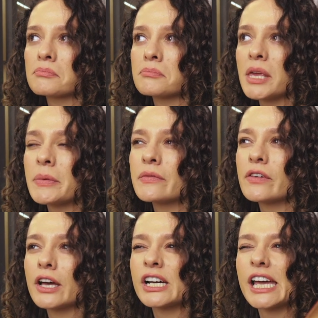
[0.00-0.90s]
maybe
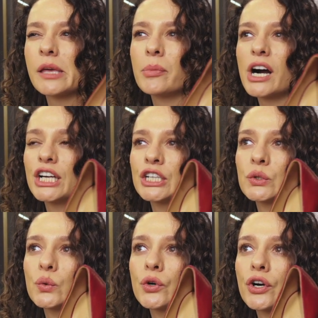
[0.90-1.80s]
via a buyer
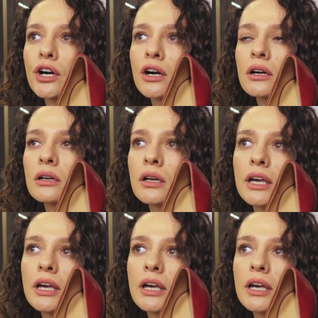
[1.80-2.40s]
or